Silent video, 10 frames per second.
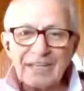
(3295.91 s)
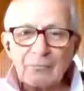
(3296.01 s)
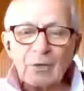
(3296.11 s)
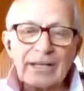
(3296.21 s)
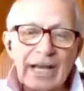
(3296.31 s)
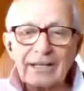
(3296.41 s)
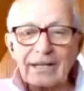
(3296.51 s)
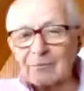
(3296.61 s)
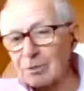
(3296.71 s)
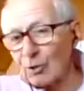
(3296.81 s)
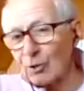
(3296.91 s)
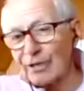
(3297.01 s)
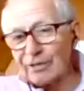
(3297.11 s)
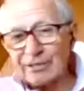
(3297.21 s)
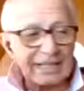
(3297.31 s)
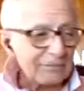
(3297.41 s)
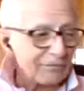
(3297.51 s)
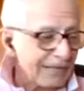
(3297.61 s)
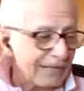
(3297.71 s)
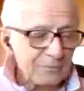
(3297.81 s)
Well, yeah, you can have a blue one, you can have a
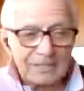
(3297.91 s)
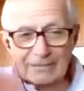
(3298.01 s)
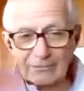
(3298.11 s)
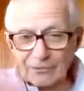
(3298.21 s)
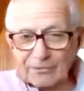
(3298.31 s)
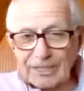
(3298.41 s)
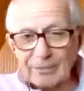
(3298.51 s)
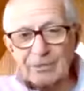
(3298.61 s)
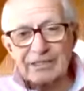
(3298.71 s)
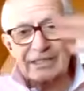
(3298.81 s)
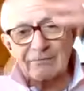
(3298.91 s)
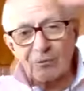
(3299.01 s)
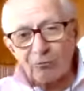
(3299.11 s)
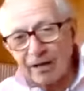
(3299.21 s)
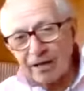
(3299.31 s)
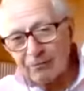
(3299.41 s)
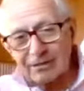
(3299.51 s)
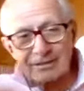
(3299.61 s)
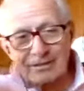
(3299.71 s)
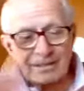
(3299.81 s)
red one, you can have a green one, you can have a white one,
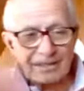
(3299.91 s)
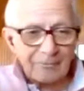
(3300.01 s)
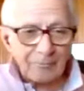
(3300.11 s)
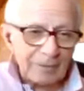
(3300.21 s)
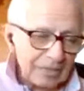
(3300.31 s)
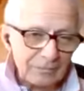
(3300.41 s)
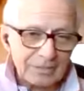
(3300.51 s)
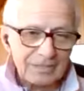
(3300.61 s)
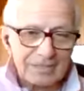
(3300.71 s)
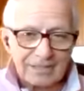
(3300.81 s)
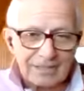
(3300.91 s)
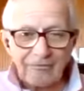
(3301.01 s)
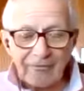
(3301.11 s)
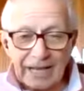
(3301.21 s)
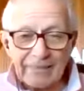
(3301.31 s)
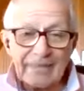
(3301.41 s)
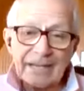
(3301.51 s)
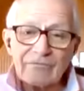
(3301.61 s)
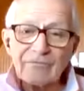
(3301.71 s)
you can have a pink one, and then